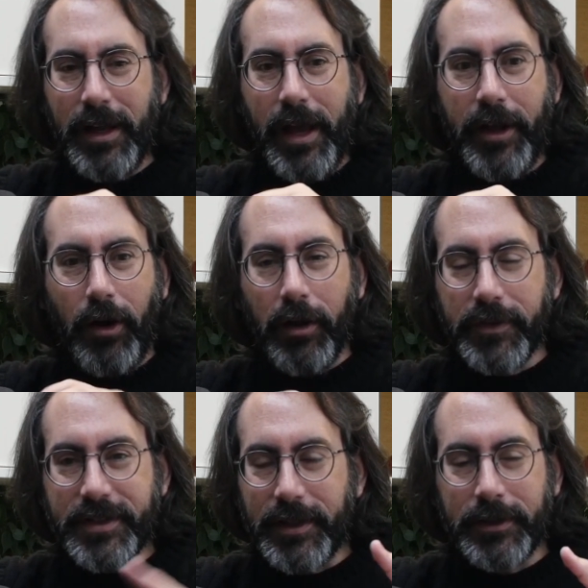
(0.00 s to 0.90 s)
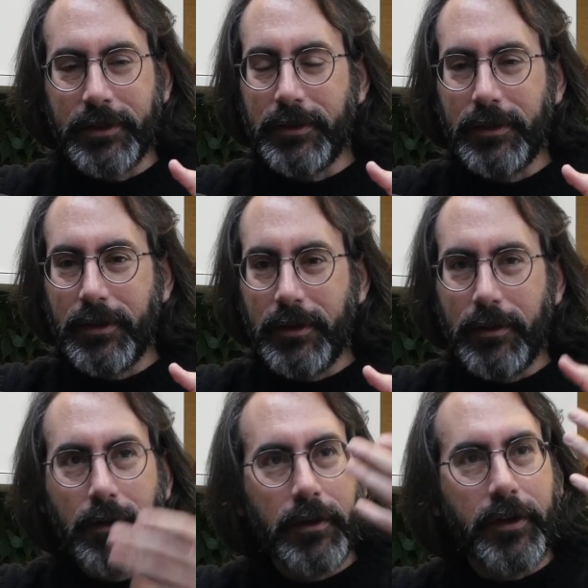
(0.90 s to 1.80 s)
and all of a sudden,
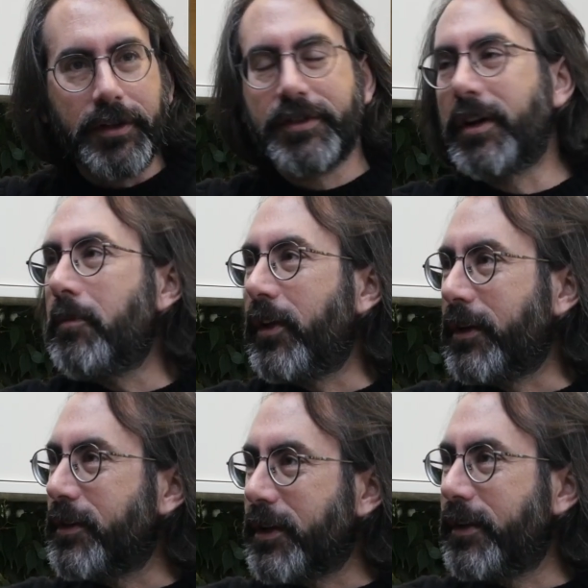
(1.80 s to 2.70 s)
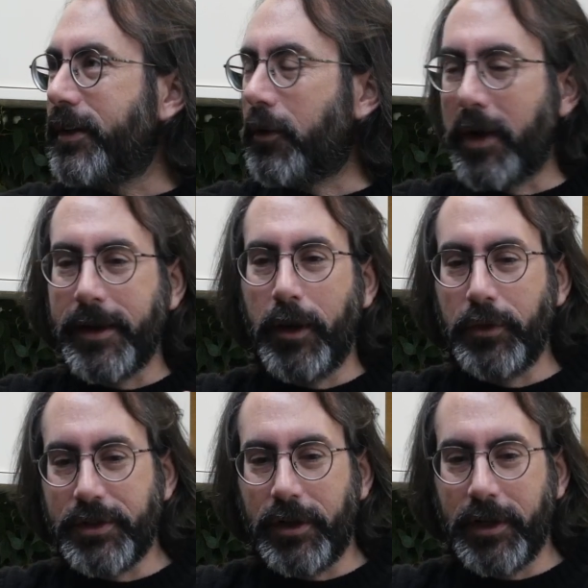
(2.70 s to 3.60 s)
there's an idea. Right now,
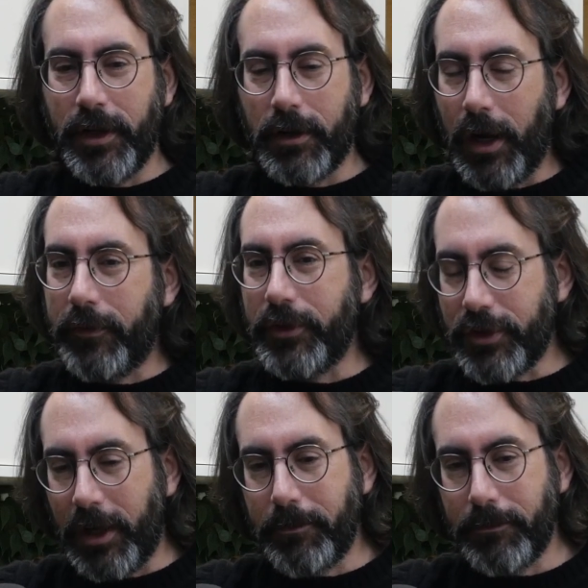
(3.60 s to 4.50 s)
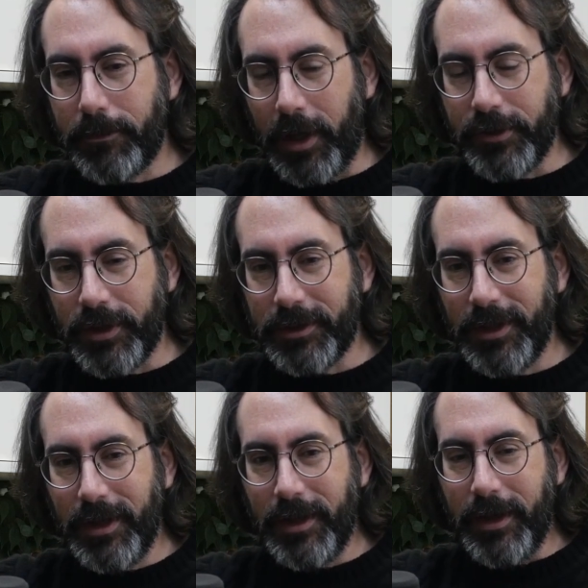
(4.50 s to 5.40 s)
we're starting a coffee shop project.
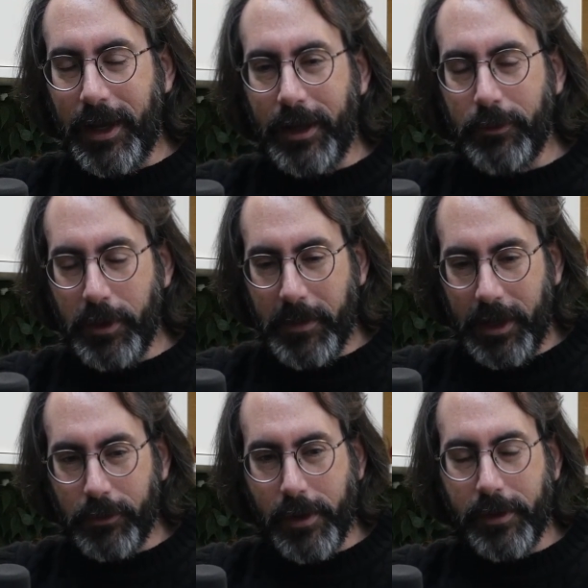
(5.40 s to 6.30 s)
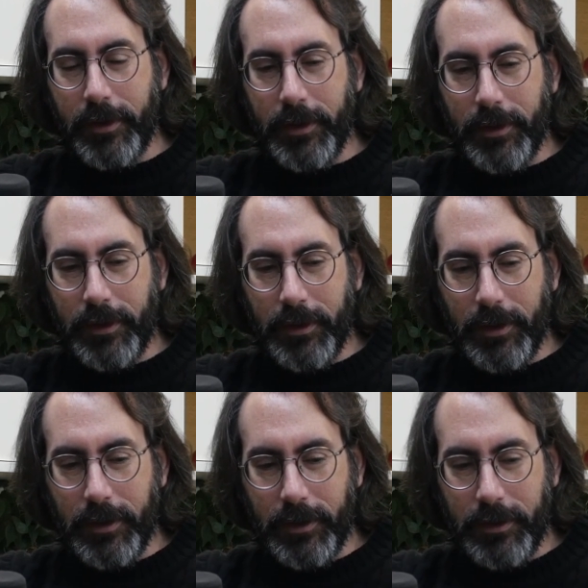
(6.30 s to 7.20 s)
And we met with
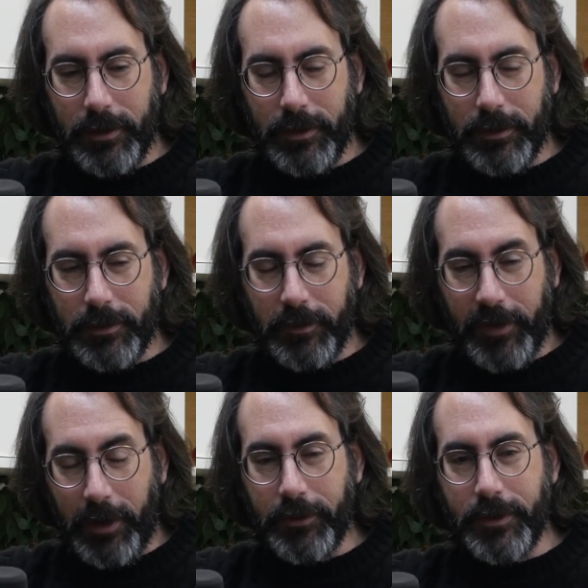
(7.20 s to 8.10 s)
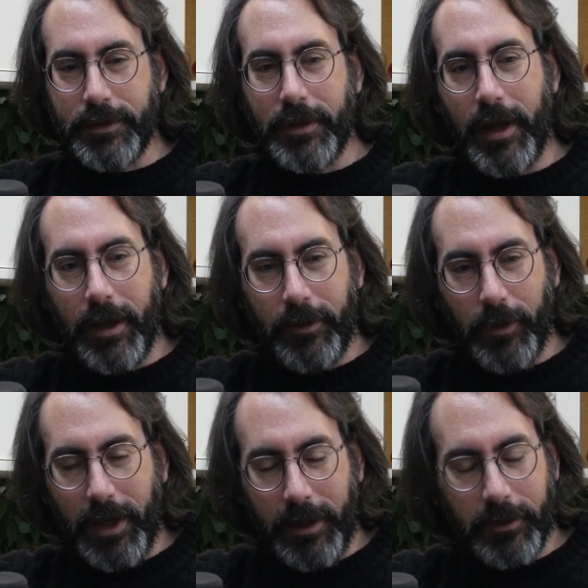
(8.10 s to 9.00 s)
the founders, and
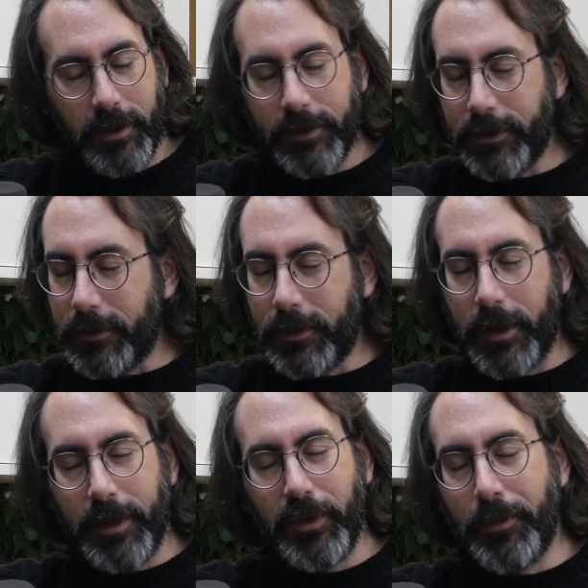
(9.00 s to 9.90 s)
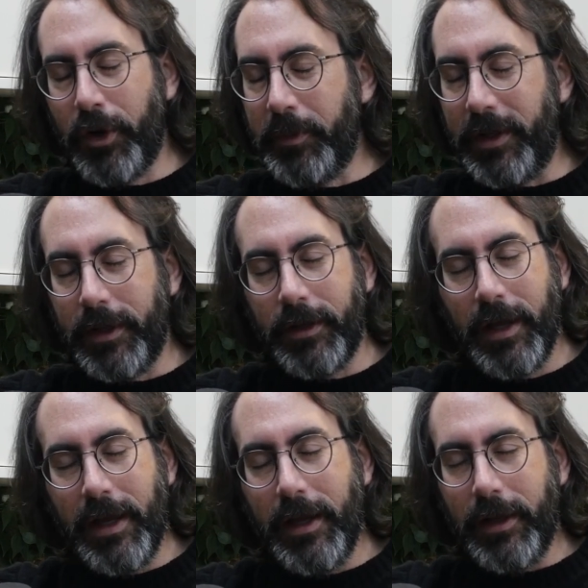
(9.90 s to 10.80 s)
we had this incredible moment. And
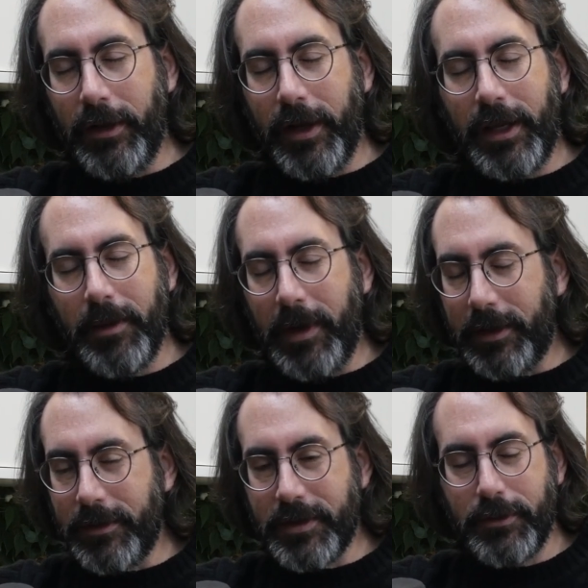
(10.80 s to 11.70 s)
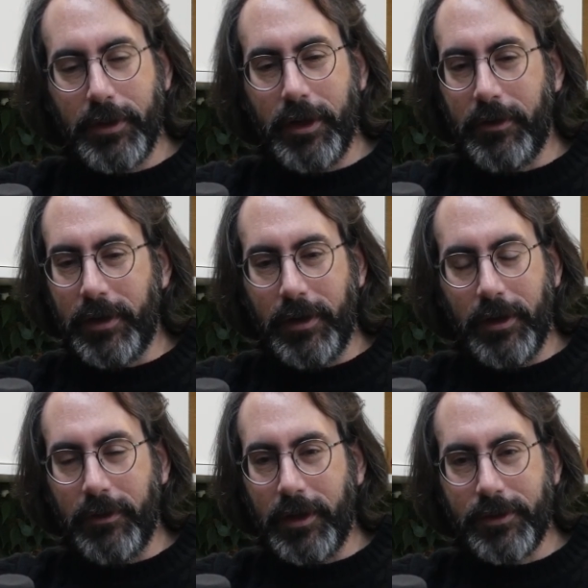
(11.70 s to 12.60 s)
you know, I came back to the studio, and you
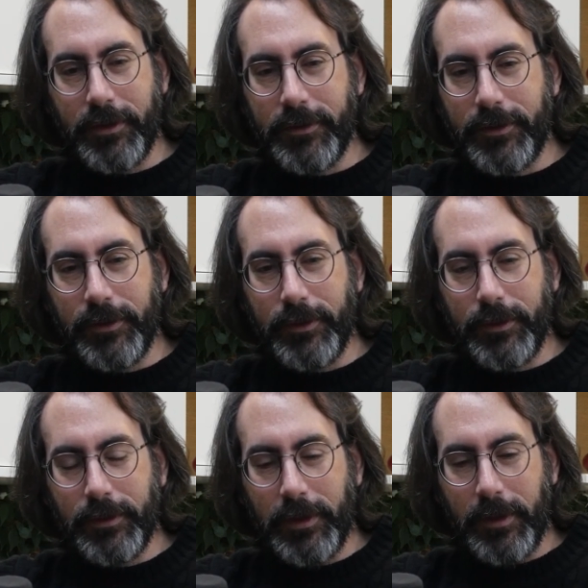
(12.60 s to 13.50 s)
know, I turned to